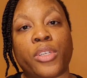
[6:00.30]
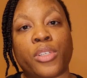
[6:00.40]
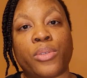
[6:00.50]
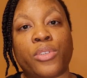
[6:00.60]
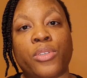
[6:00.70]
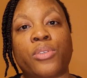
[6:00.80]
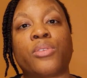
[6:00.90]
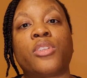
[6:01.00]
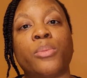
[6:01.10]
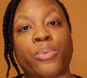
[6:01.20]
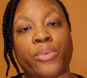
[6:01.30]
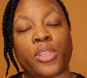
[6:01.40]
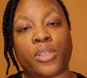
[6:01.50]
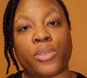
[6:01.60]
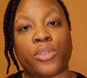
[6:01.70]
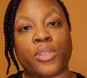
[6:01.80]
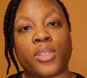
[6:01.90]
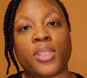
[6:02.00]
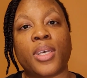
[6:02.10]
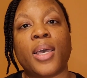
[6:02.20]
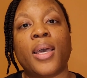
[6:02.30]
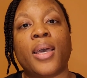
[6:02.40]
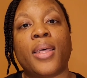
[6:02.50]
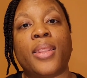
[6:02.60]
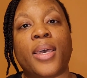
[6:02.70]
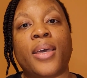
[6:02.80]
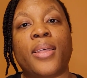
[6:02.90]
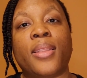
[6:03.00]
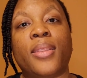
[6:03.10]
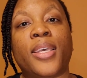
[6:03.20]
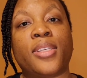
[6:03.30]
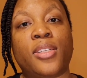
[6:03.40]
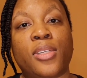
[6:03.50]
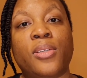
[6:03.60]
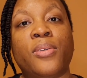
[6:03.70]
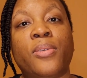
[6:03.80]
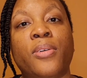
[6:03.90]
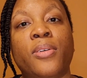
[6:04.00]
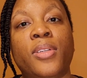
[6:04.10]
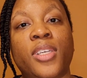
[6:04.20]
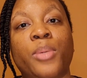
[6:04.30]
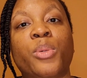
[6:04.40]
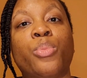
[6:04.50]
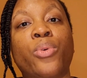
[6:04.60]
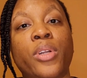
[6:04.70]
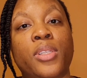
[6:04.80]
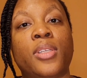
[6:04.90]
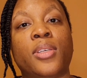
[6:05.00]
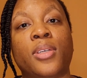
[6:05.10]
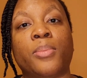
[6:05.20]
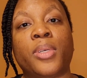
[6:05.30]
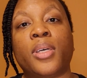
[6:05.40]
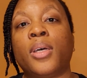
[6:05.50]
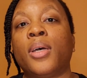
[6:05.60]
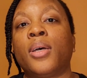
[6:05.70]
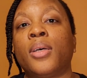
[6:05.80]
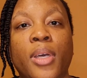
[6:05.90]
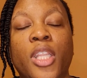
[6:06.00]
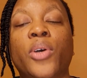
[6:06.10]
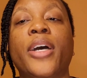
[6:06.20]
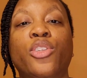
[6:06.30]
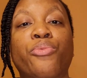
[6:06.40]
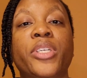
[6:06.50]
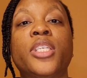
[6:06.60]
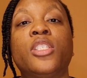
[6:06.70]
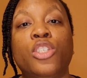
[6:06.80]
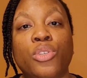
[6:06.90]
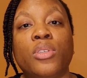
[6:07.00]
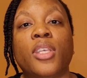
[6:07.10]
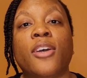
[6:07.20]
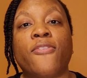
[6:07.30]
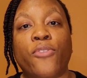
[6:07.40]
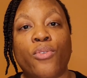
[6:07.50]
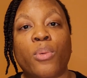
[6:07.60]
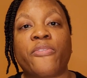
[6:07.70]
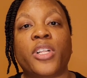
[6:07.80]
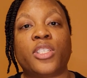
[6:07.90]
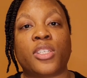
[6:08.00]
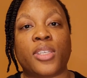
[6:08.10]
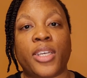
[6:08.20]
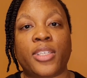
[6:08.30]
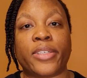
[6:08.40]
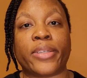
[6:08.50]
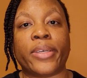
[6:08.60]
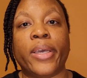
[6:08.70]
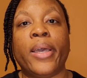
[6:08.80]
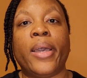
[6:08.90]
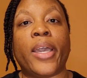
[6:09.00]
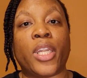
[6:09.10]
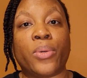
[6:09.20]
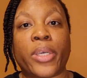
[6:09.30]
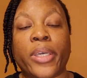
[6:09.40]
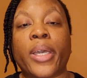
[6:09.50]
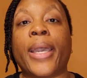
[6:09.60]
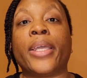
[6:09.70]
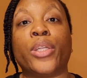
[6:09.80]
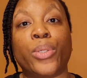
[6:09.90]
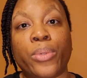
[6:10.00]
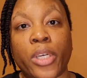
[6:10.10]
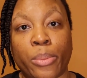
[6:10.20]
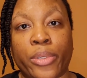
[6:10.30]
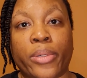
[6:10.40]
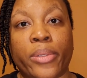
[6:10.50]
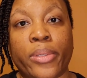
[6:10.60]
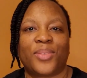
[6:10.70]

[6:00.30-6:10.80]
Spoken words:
resolutions or simple resolutions that they still deem important to them, they'll have to reintroduce that form of legislation and they'll get a new number.